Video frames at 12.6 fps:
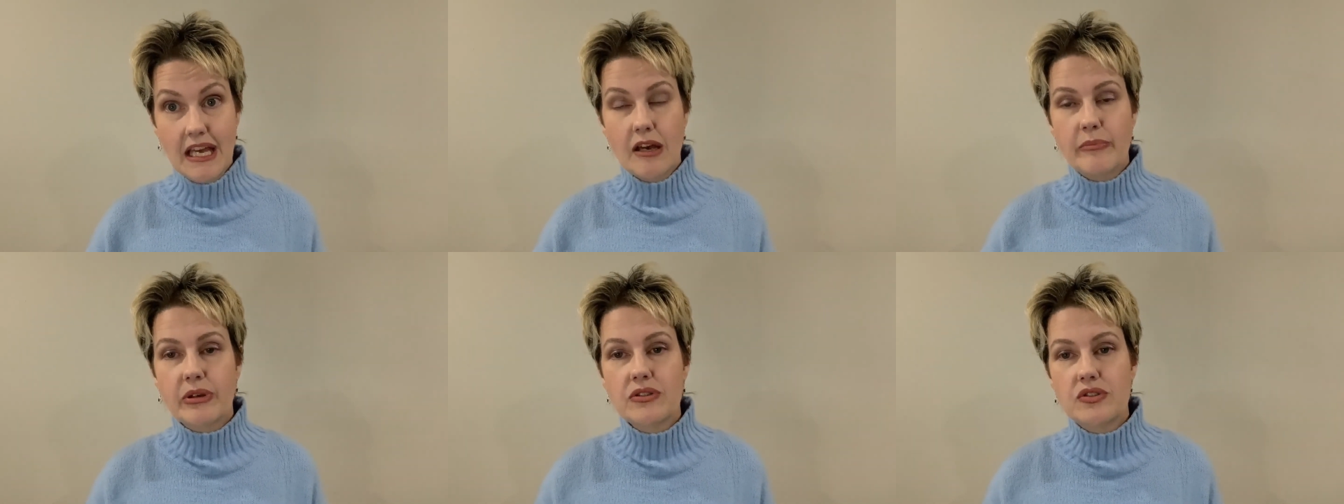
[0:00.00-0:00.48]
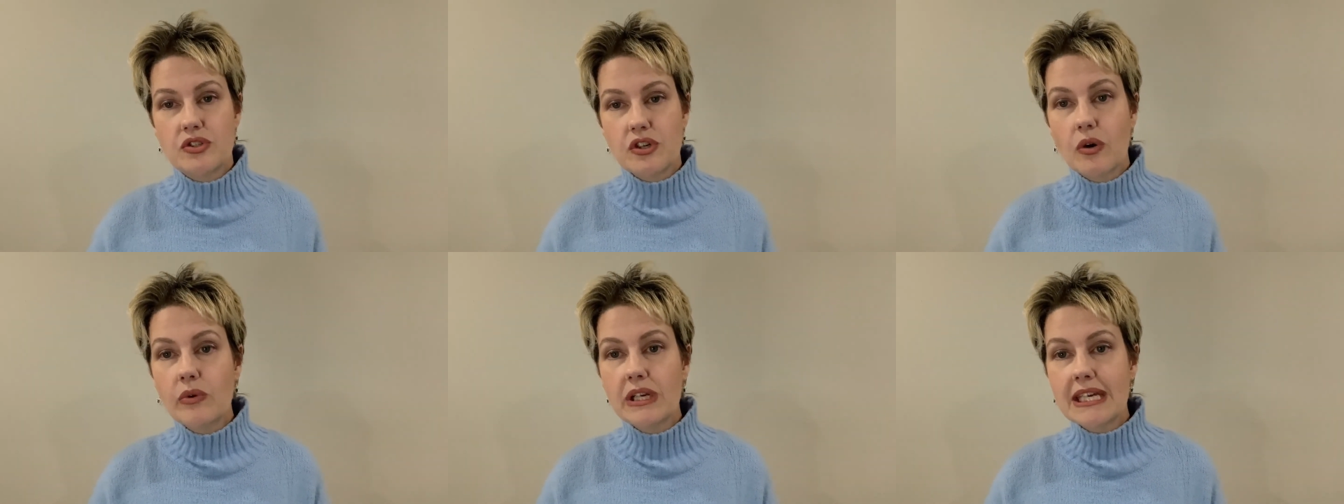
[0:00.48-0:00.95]
because you
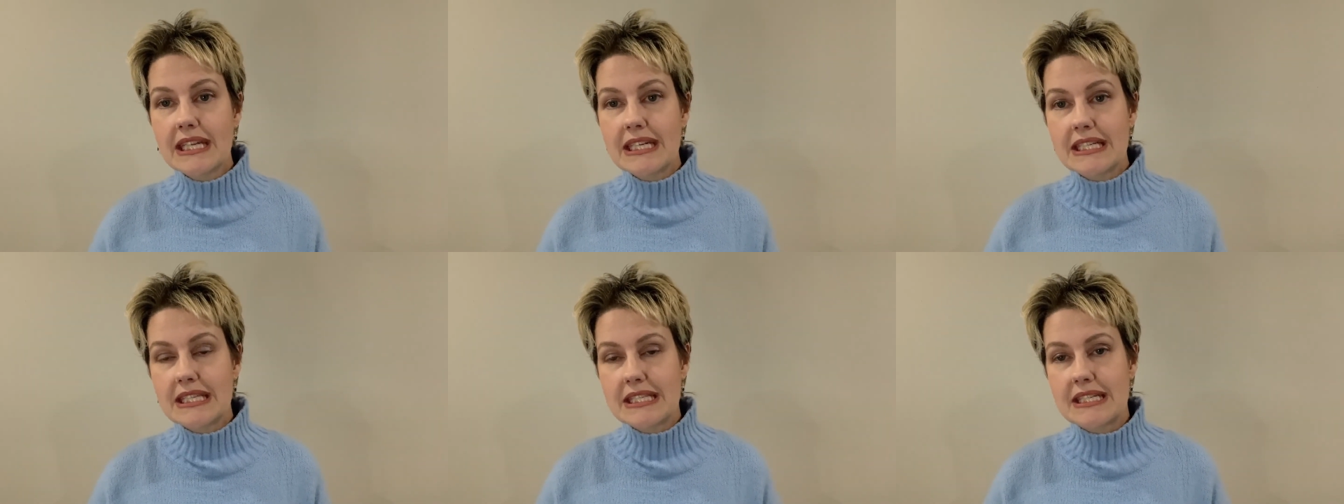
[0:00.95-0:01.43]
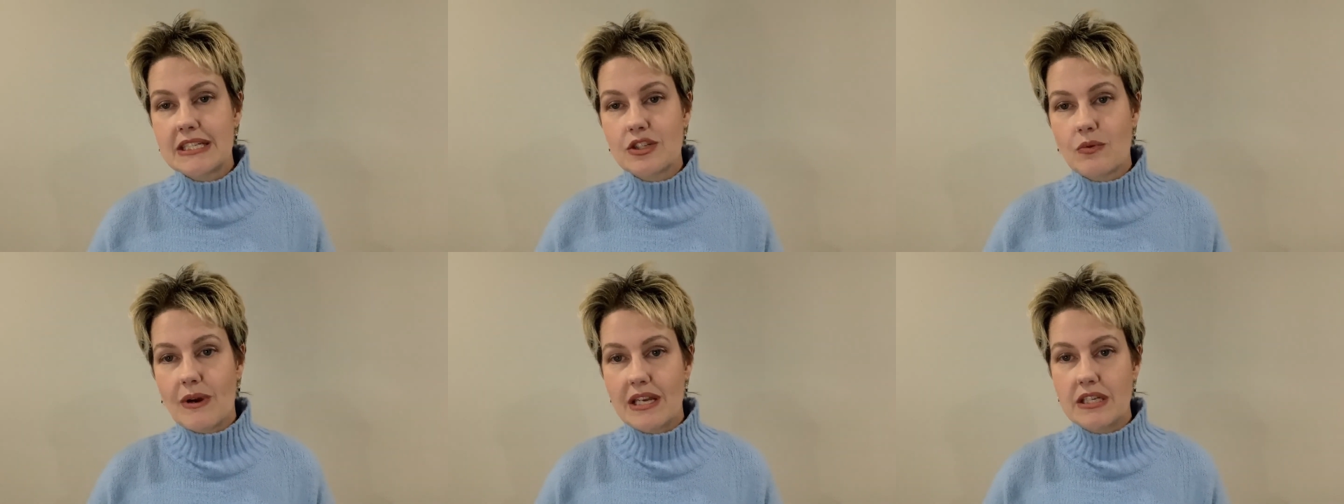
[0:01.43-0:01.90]
don't want to get into the
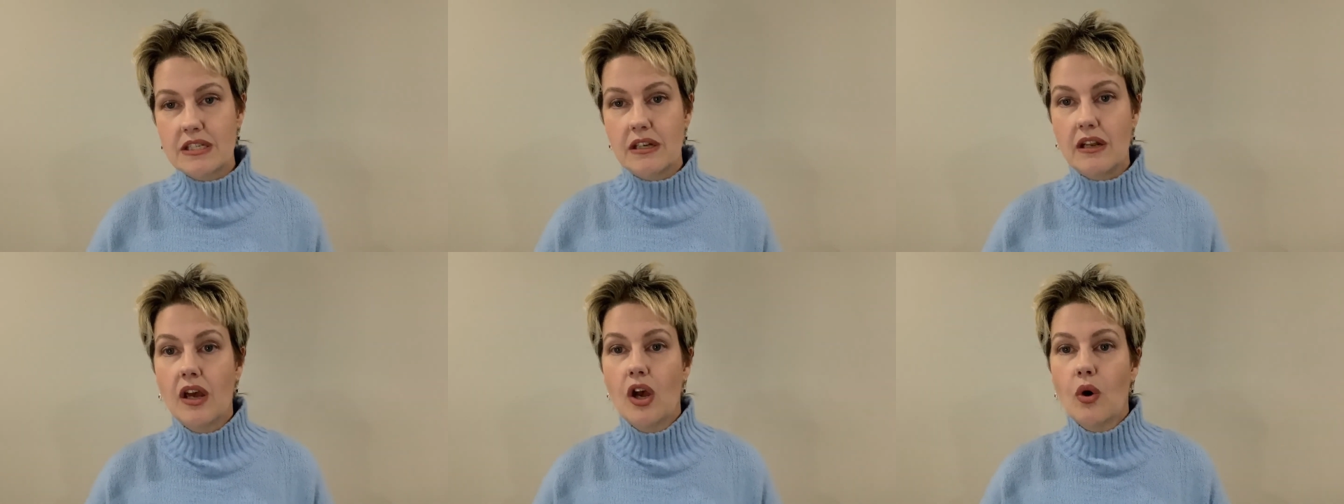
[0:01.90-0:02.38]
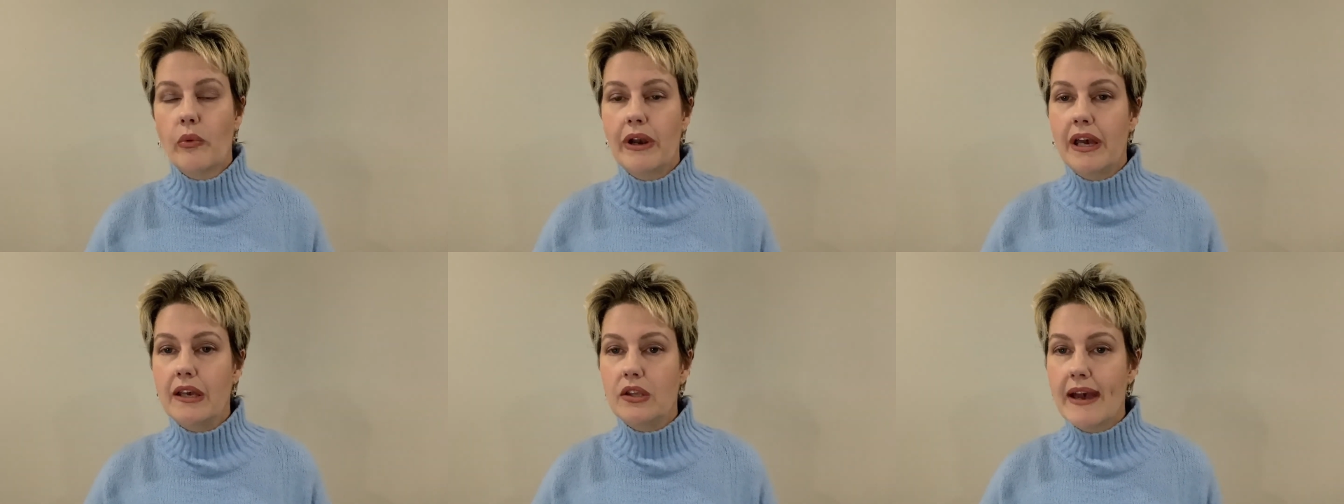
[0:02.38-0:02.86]
situation
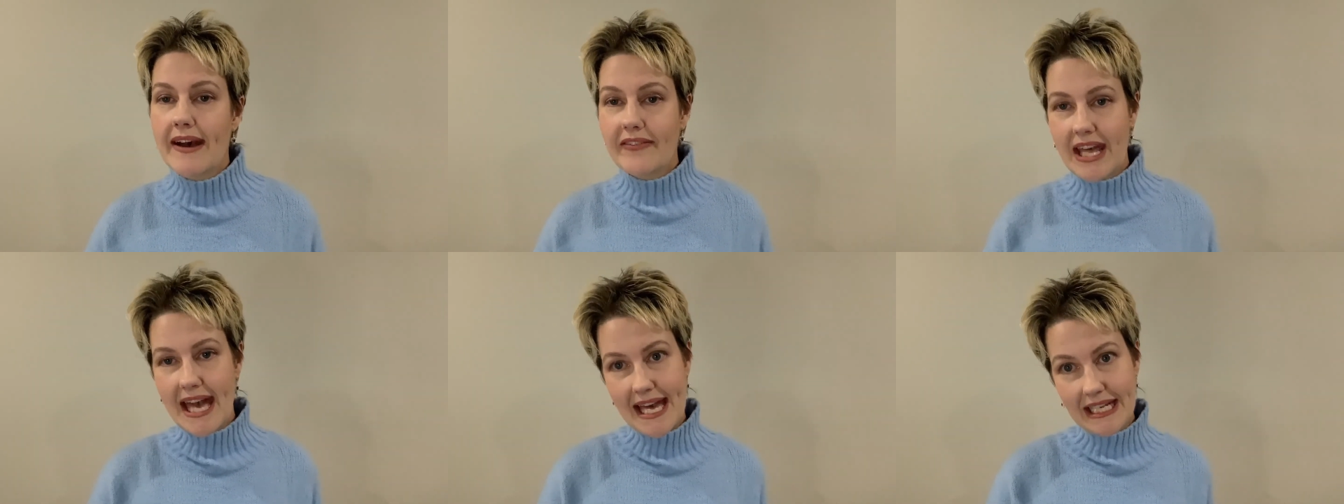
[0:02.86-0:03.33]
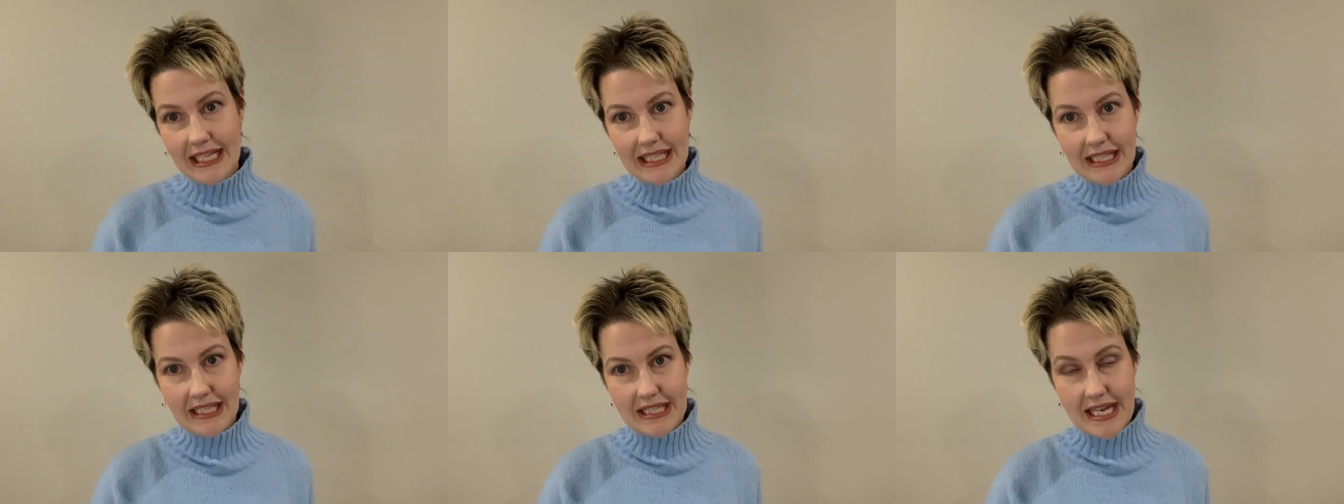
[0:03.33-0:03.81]
where you haven't had a
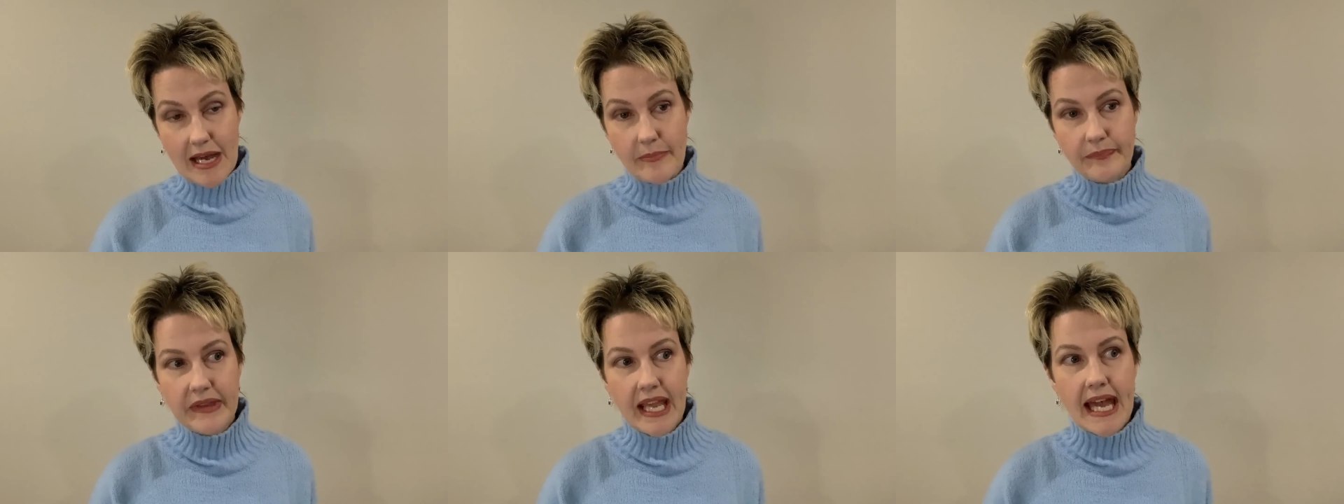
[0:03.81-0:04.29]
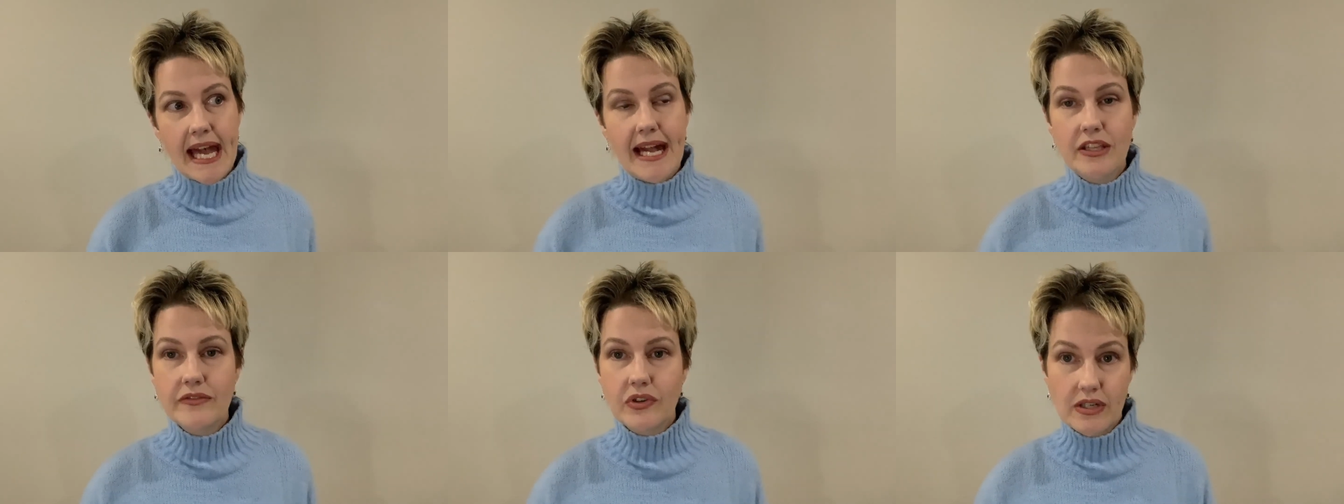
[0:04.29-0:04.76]
litter yet and
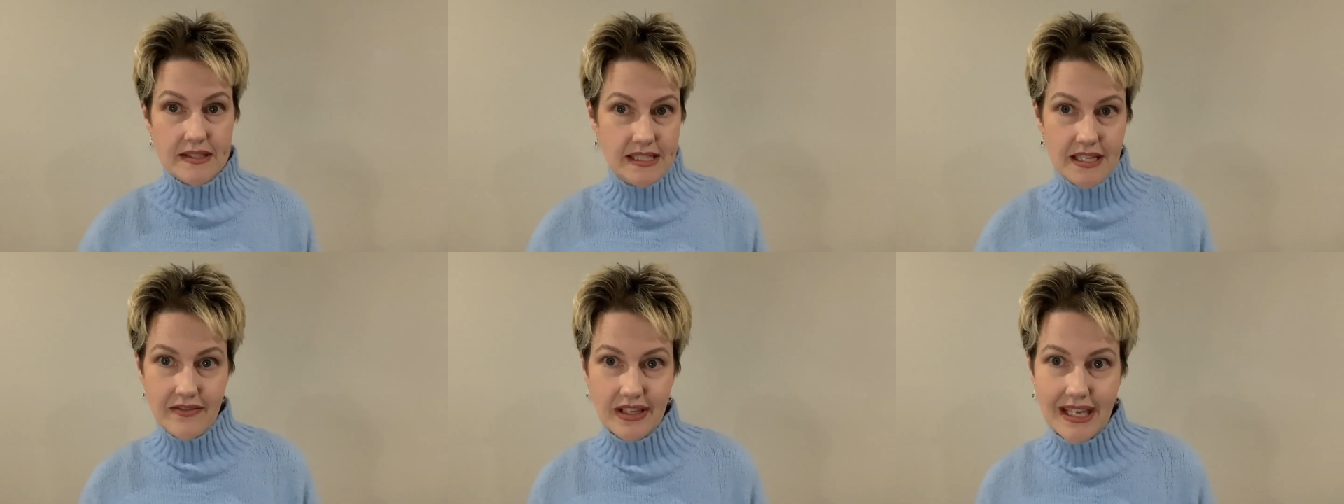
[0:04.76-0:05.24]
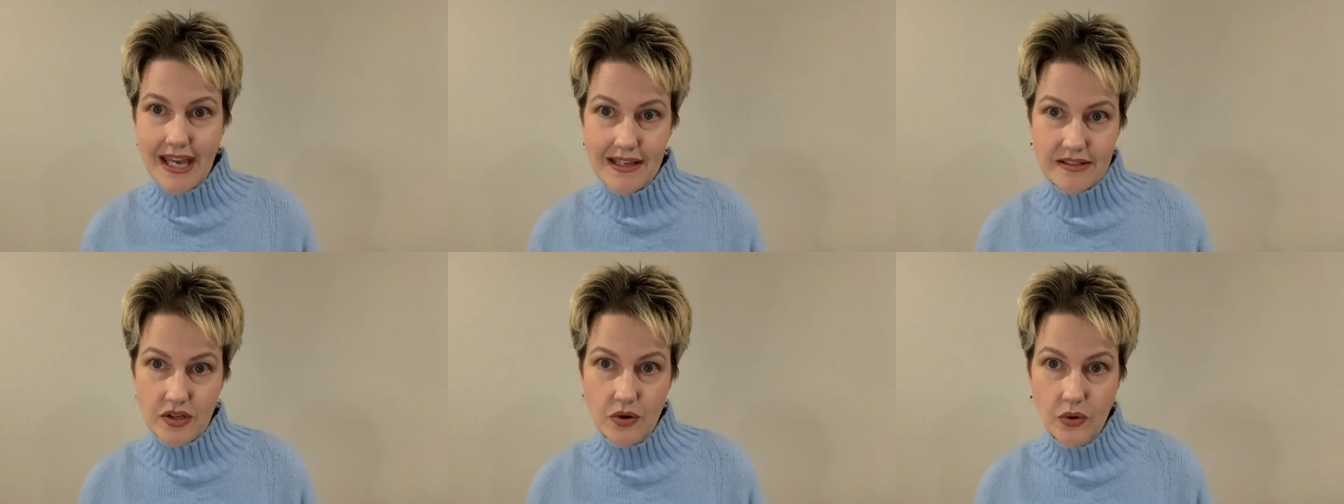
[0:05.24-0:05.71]
you've got 7
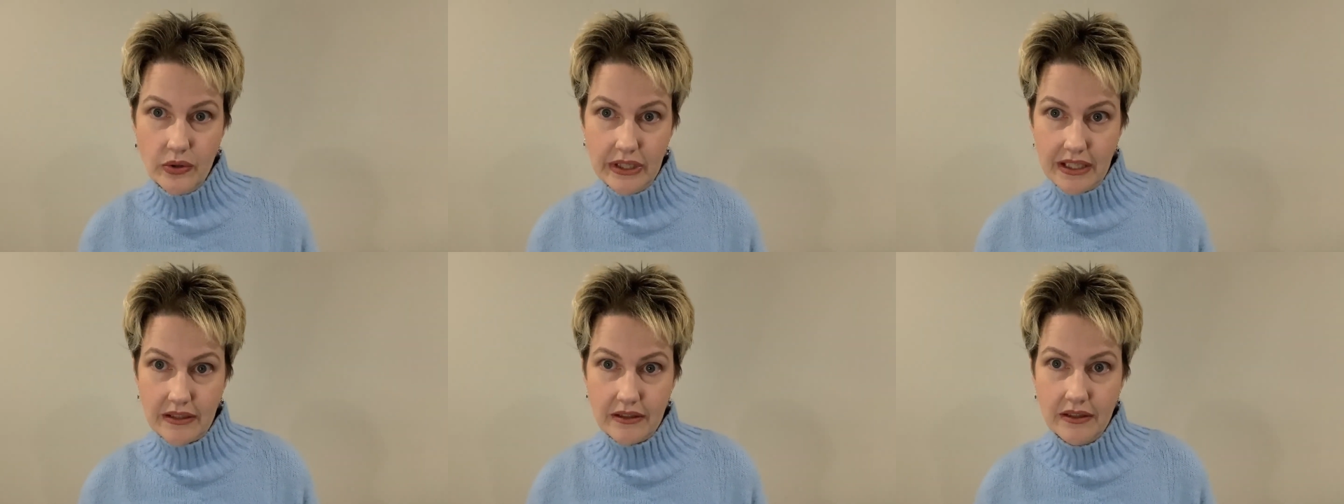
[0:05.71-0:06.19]
cats calling